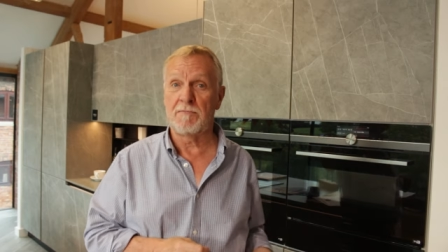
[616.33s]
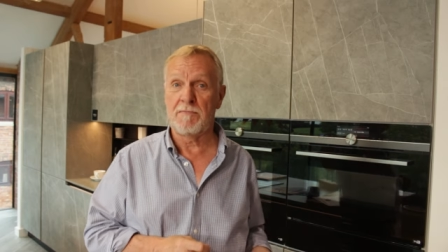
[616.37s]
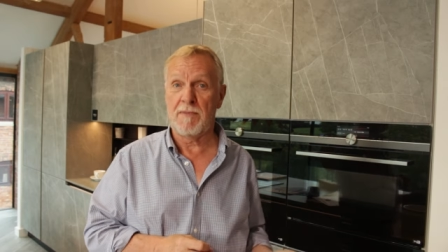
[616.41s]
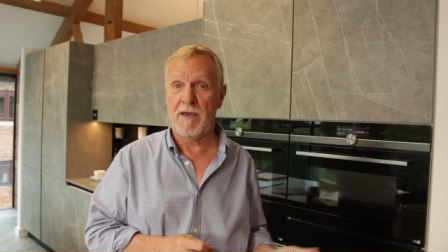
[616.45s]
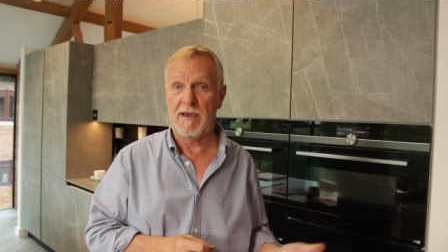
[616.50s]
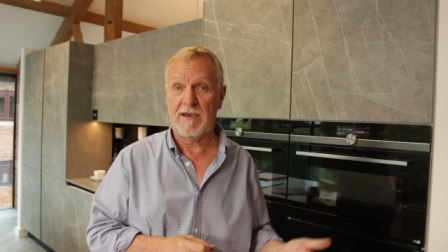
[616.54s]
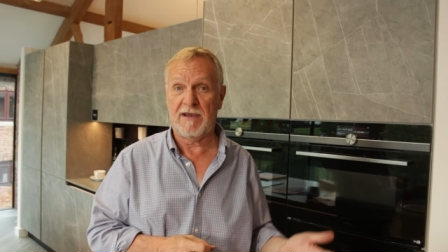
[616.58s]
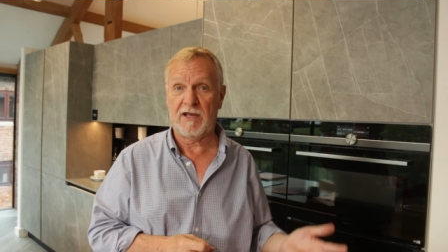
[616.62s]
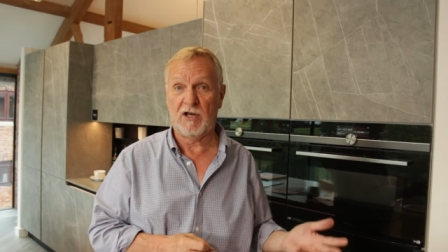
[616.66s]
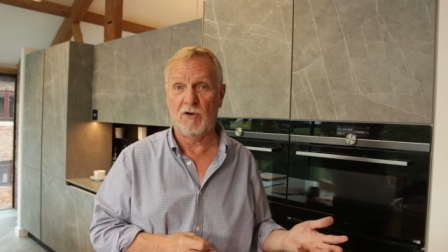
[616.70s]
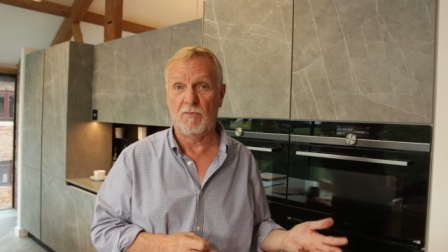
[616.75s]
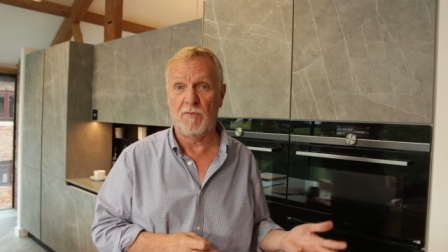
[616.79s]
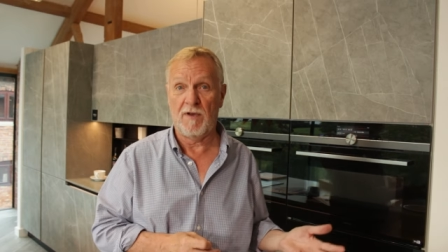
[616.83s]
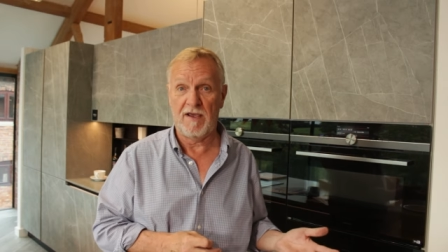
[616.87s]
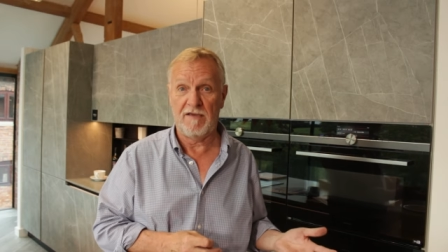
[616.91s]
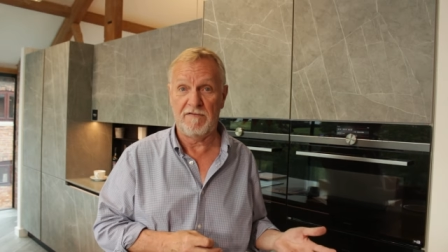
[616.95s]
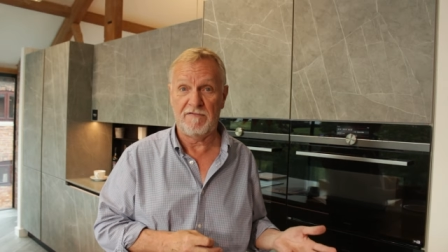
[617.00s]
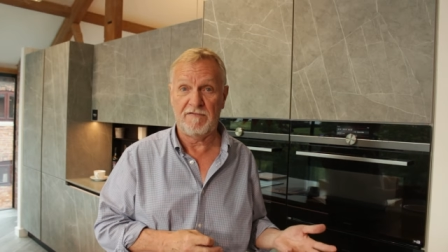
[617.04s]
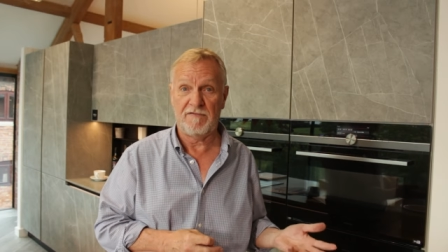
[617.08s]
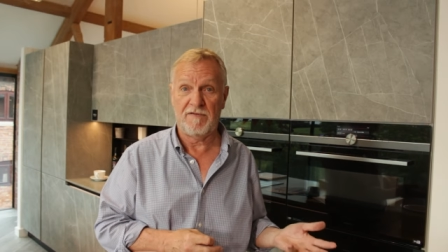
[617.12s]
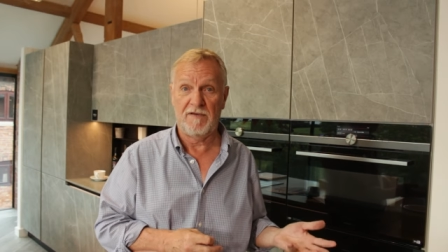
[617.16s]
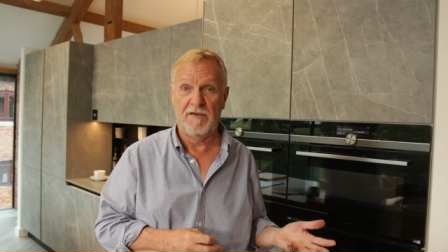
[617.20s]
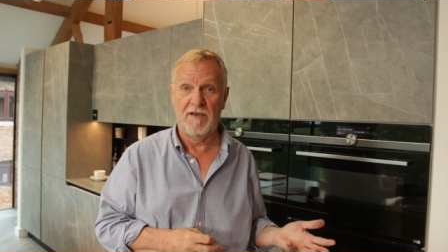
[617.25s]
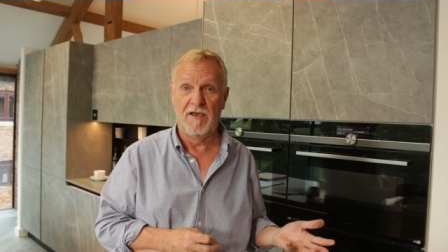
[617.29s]

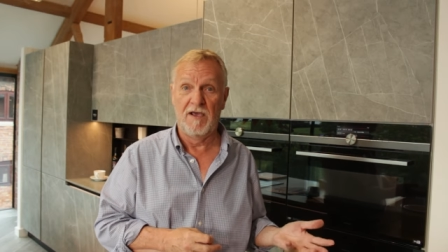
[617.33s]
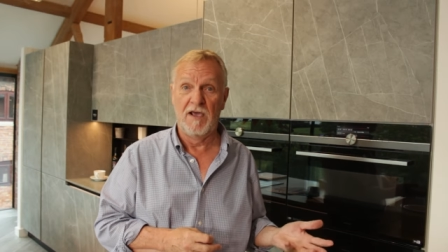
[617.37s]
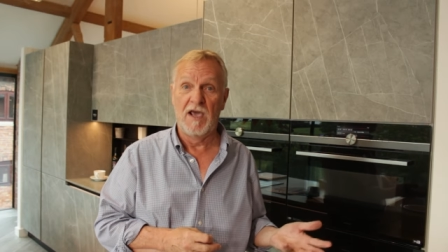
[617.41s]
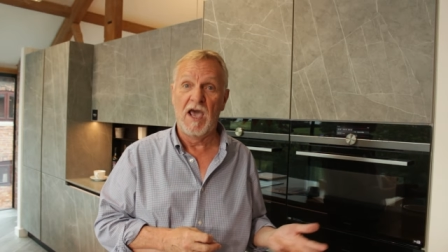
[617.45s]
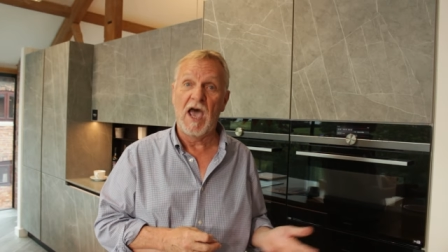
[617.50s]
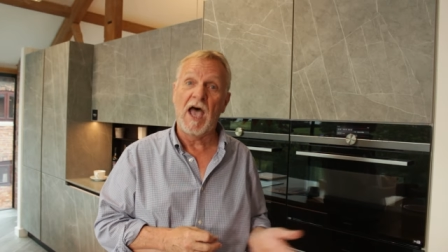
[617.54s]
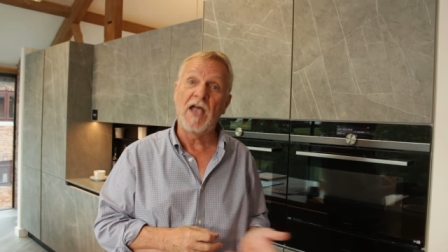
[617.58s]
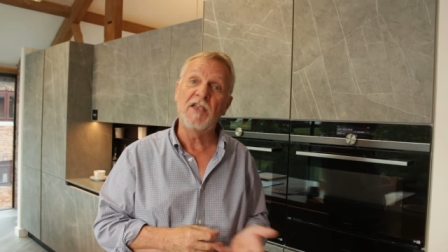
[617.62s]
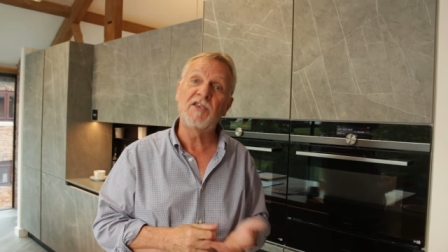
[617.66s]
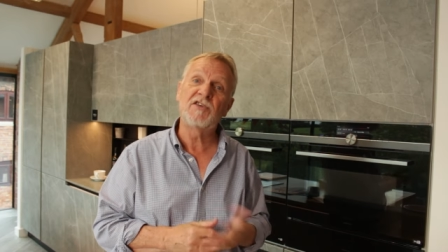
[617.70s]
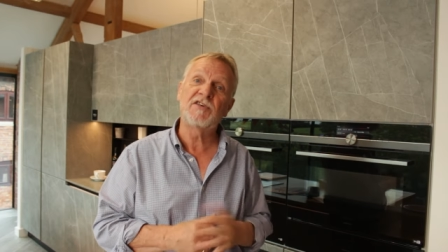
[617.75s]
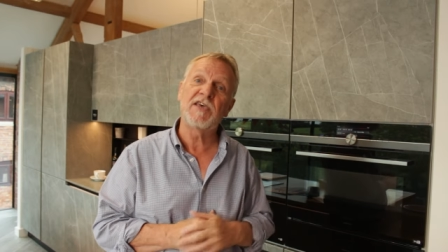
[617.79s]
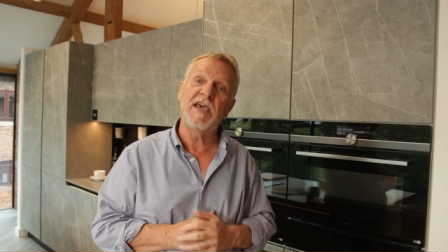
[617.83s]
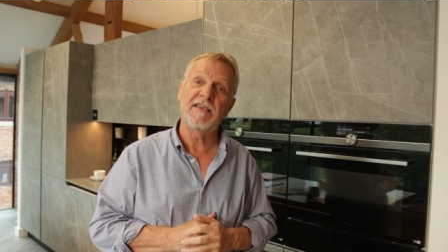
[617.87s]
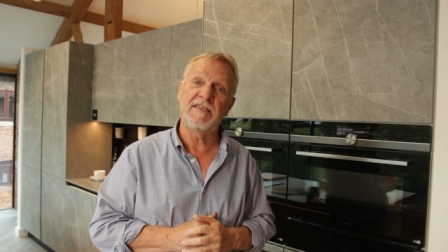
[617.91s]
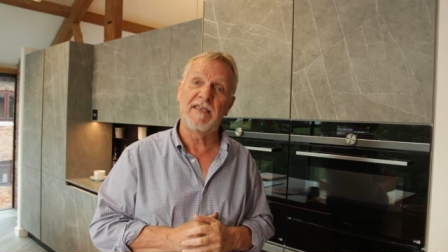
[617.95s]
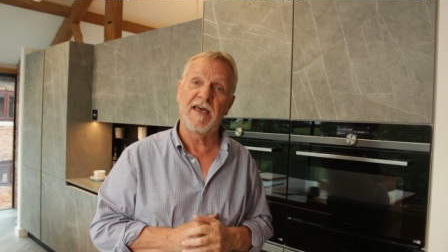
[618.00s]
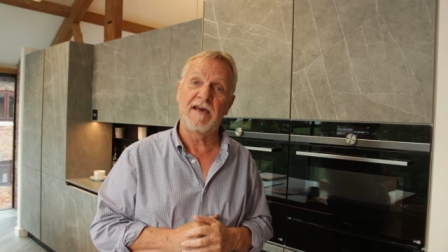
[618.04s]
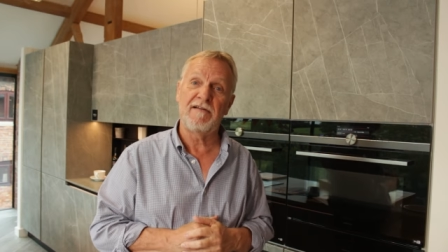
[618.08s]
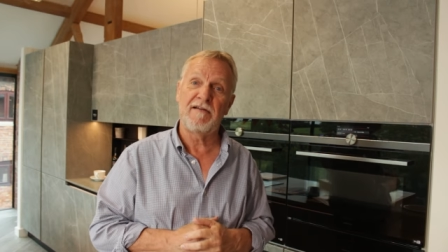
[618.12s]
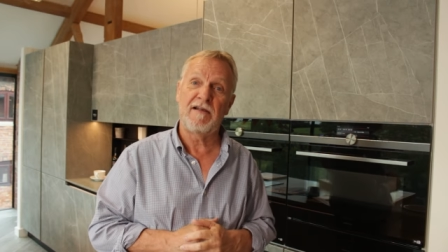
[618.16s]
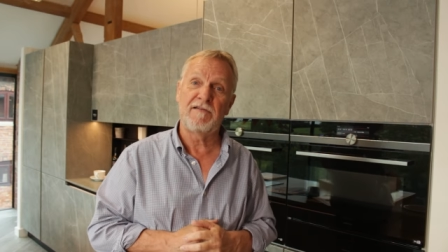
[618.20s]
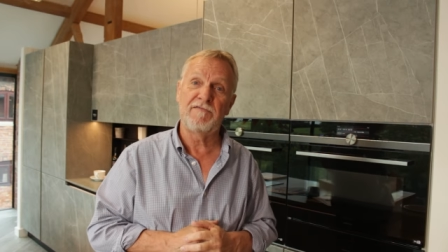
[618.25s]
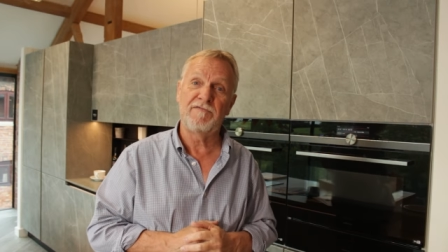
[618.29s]
microwave and take
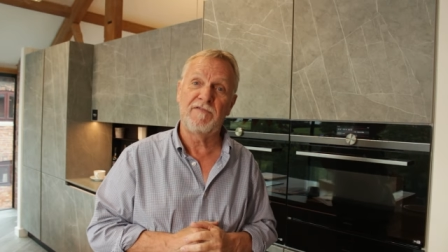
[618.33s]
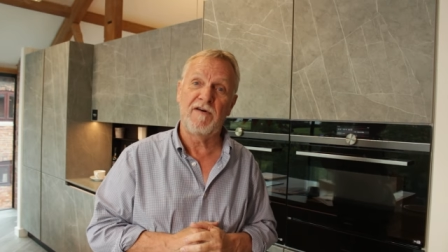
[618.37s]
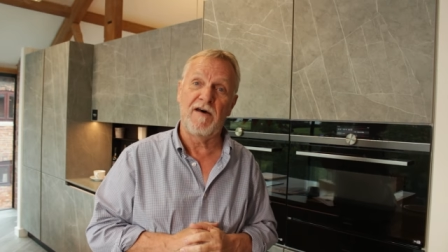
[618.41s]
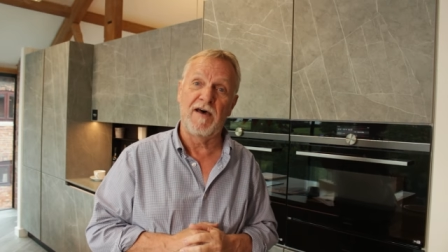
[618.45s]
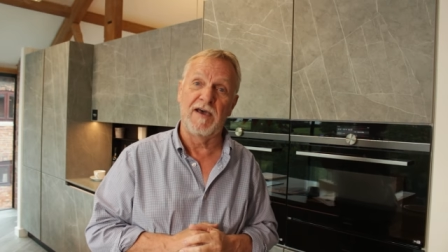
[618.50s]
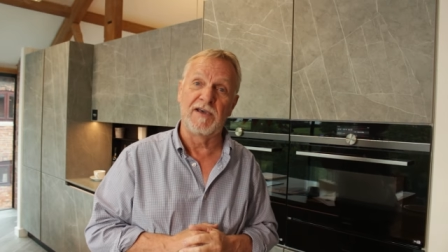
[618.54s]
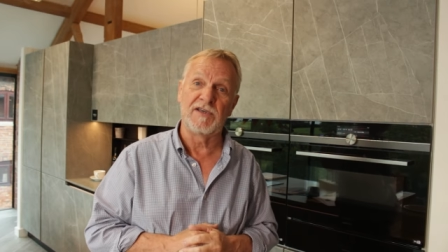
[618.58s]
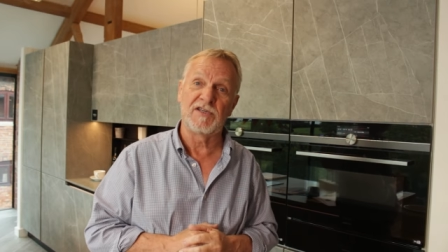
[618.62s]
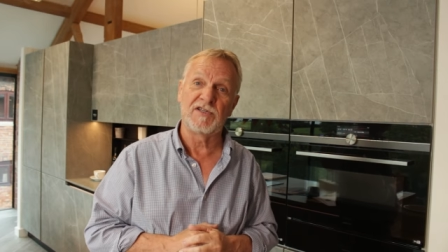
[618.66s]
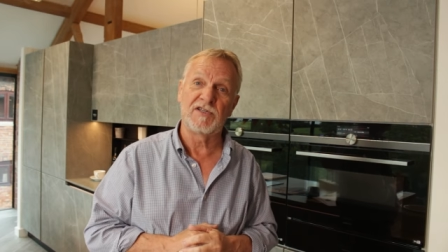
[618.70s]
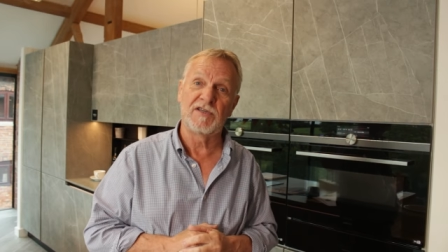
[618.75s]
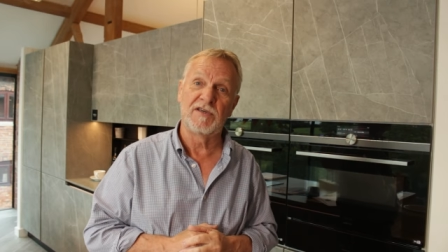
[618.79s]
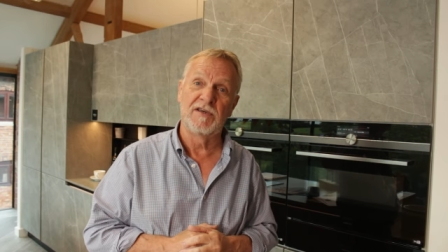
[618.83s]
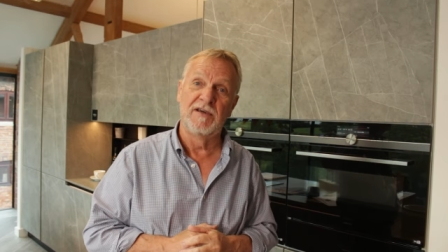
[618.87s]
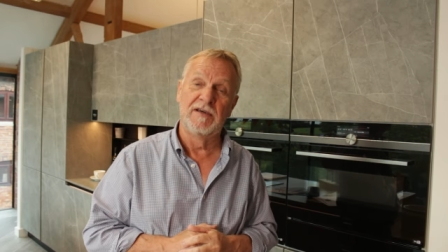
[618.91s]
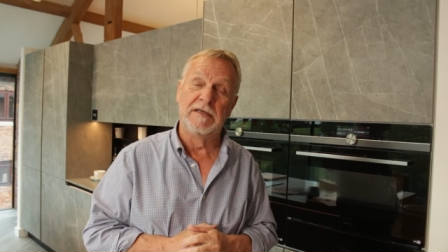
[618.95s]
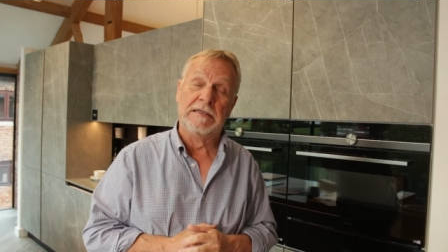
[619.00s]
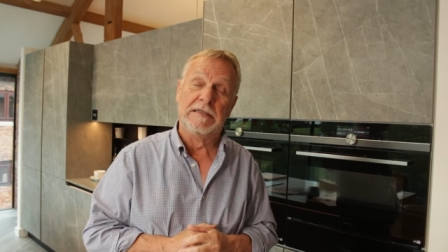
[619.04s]
their advice.